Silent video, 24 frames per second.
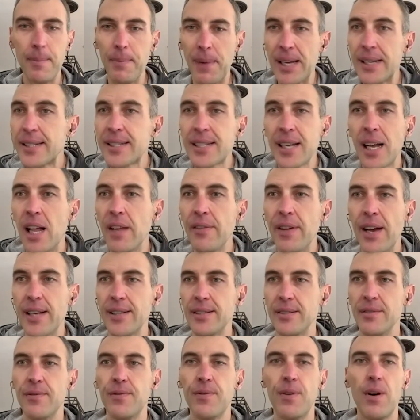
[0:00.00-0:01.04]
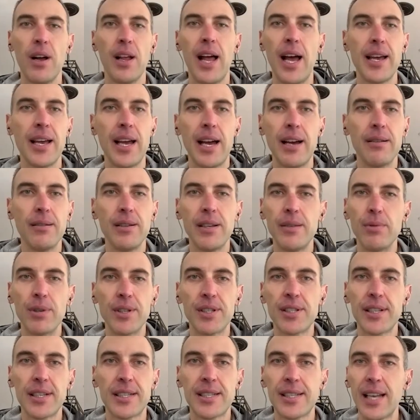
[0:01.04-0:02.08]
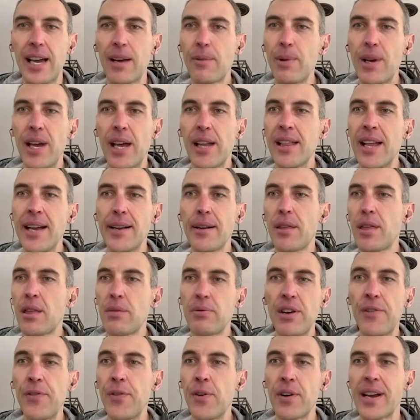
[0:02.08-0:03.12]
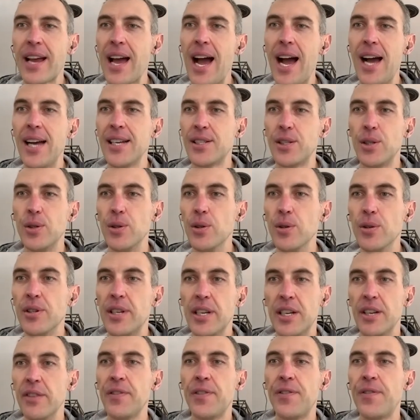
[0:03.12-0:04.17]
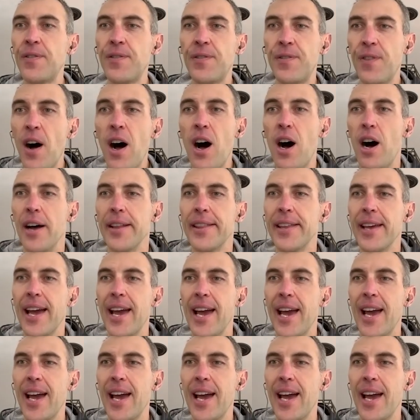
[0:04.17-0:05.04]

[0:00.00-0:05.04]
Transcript: Myself hasn't fought. It was just like, we had like 3-4 guys who didn't fought,